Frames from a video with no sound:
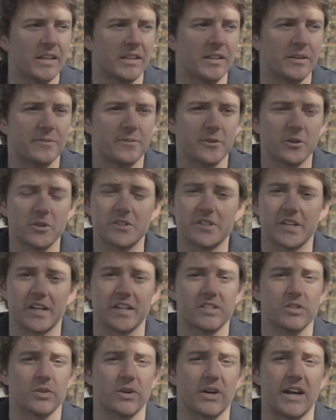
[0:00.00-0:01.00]
The first
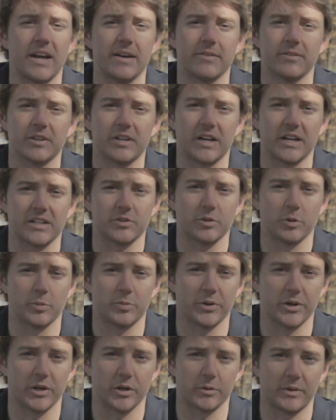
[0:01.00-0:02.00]
answer I ever got to a
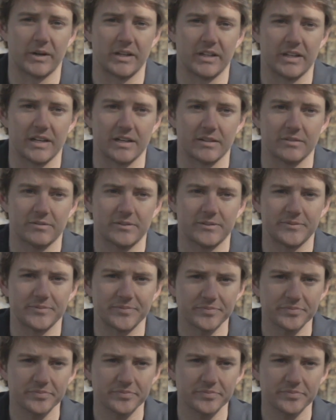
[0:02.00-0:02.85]
prayer in my life,